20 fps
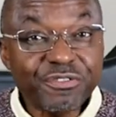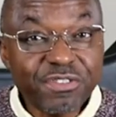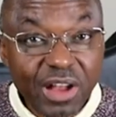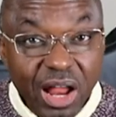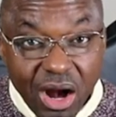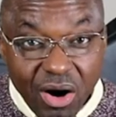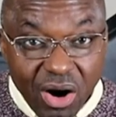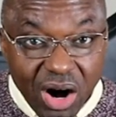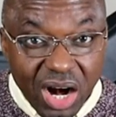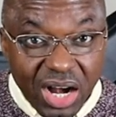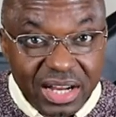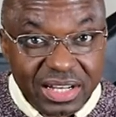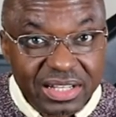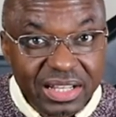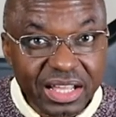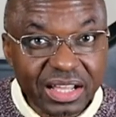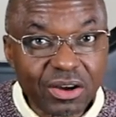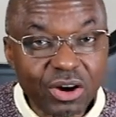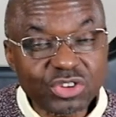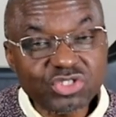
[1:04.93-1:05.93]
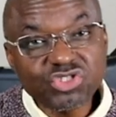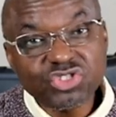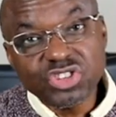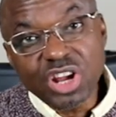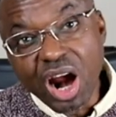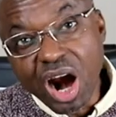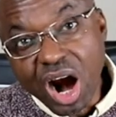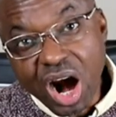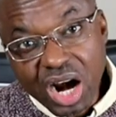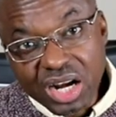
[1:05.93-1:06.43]
flour, they got
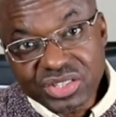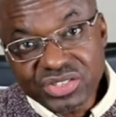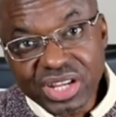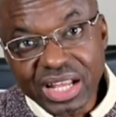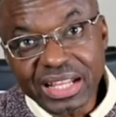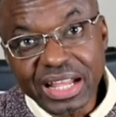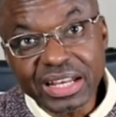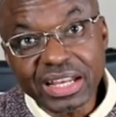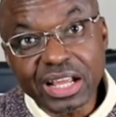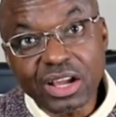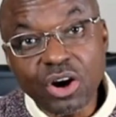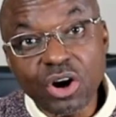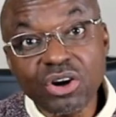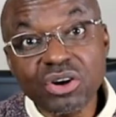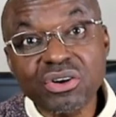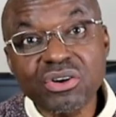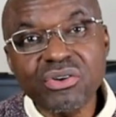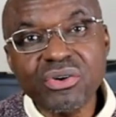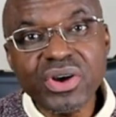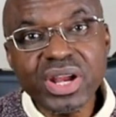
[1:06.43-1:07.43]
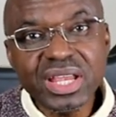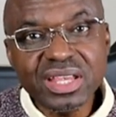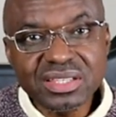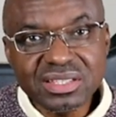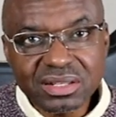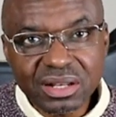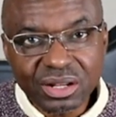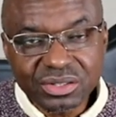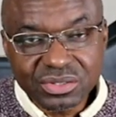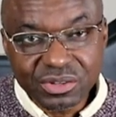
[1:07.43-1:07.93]
starch, and then they got
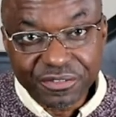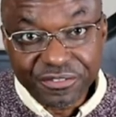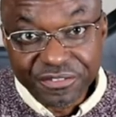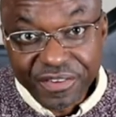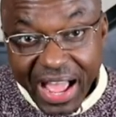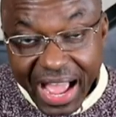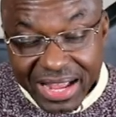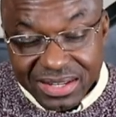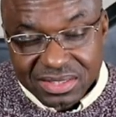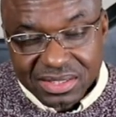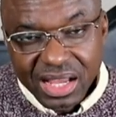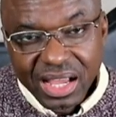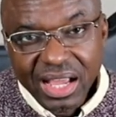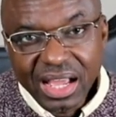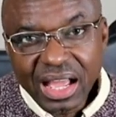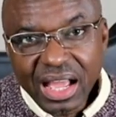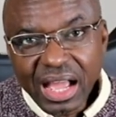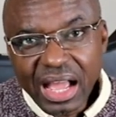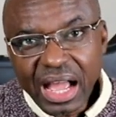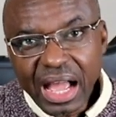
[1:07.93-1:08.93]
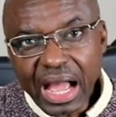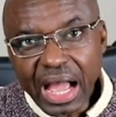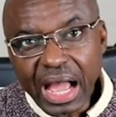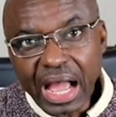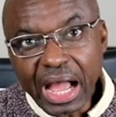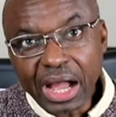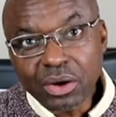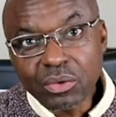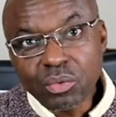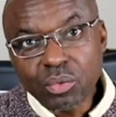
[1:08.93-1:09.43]
grease, lots of fat,
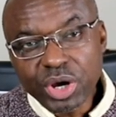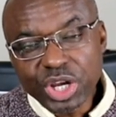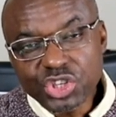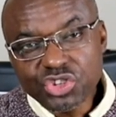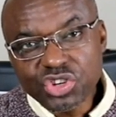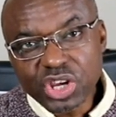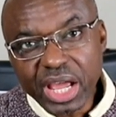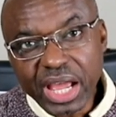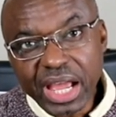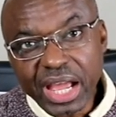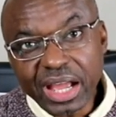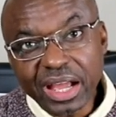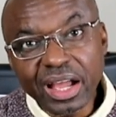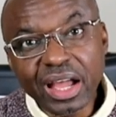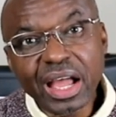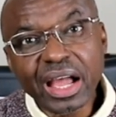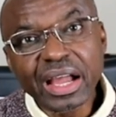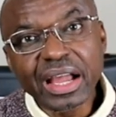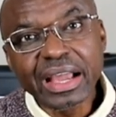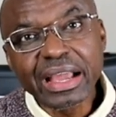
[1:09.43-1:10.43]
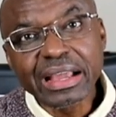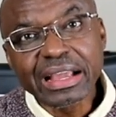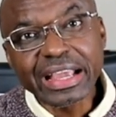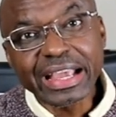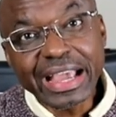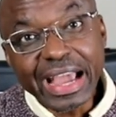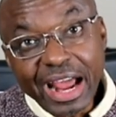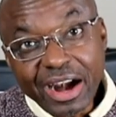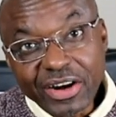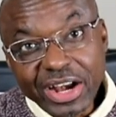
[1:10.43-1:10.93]
which
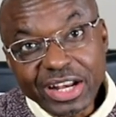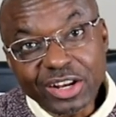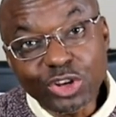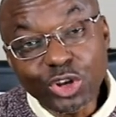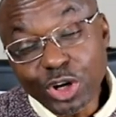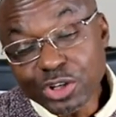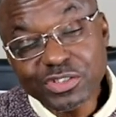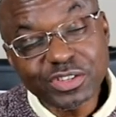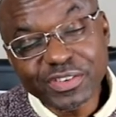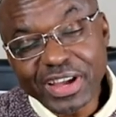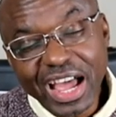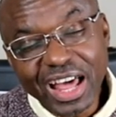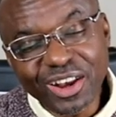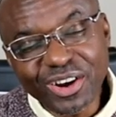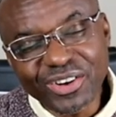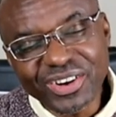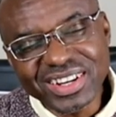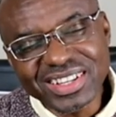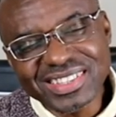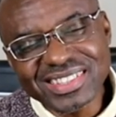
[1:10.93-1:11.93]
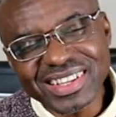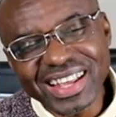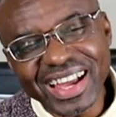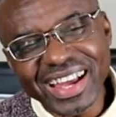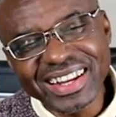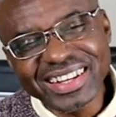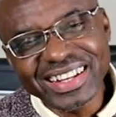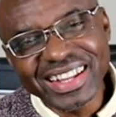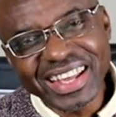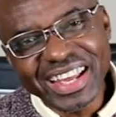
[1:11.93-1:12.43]
carry lots of calories,
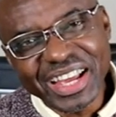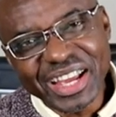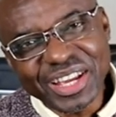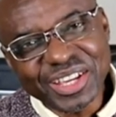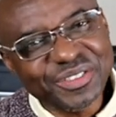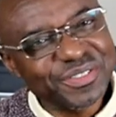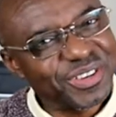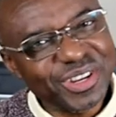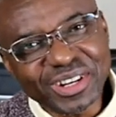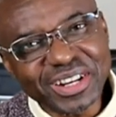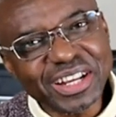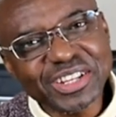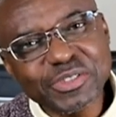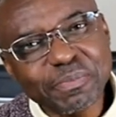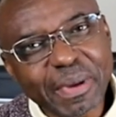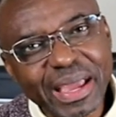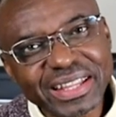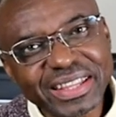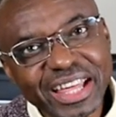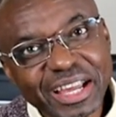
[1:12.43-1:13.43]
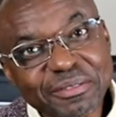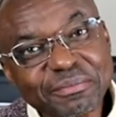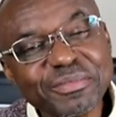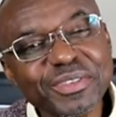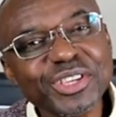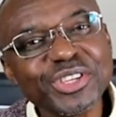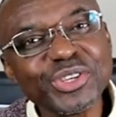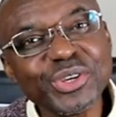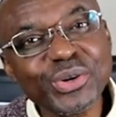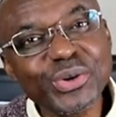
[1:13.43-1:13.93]
and if you don't expend
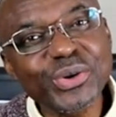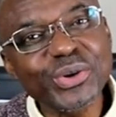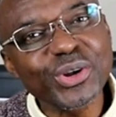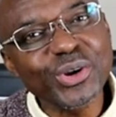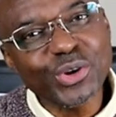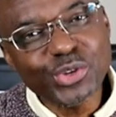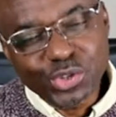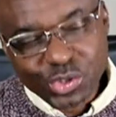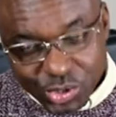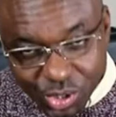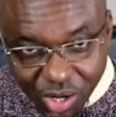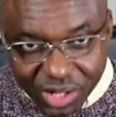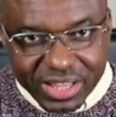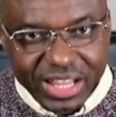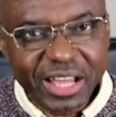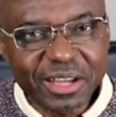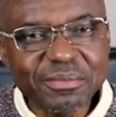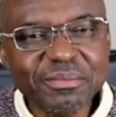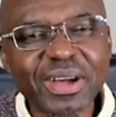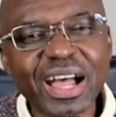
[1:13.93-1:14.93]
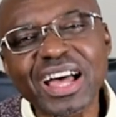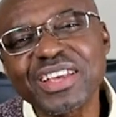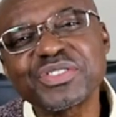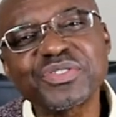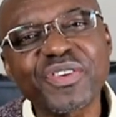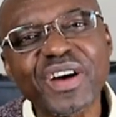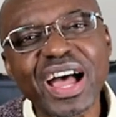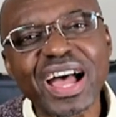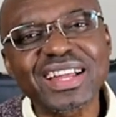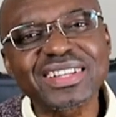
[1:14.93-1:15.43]
them, you're gonna store them
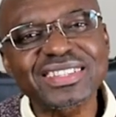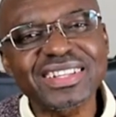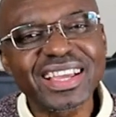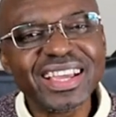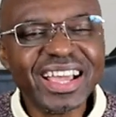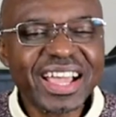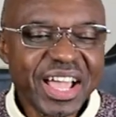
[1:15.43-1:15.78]
as fat.